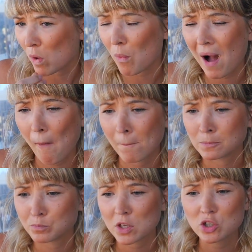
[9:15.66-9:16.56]
Wow,
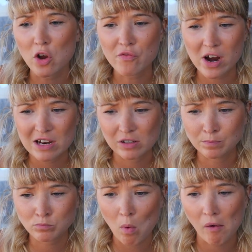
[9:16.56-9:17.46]
so
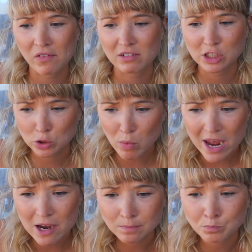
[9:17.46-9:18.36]
fragrant, very
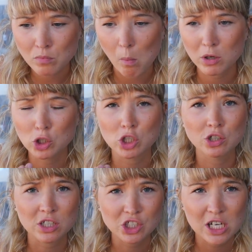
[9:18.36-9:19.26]
sweet. You've got the
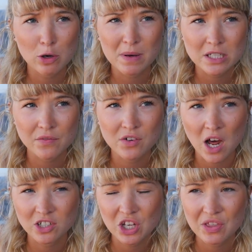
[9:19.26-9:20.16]
crunchy little bits of
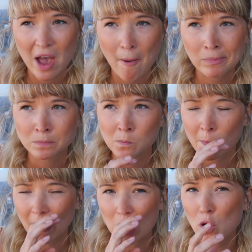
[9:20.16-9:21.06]
nuts in there.
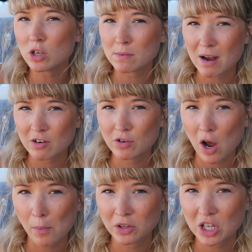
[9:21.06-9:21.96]
Not as a macaroon
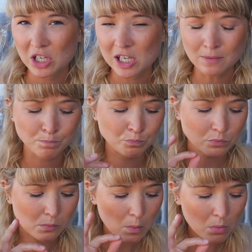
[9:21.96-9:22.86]
I would think it,
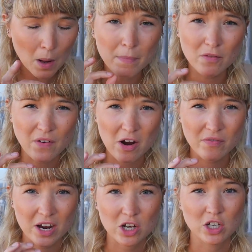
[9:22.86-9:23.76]
but very,
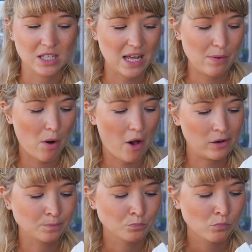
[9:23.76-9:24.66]
very good. And they
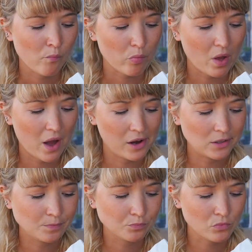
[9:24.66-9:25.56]
were
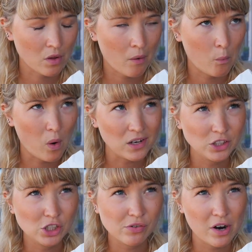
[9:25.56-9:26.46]

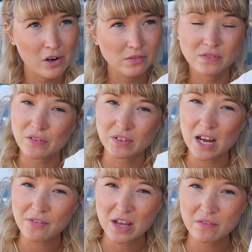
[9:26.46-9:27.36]
€1.50
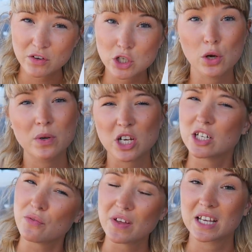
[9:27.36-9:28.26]
I think for 2, which I
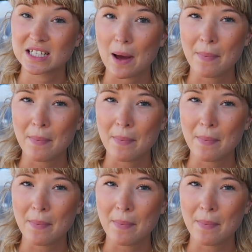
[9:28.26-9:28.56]
don't think is that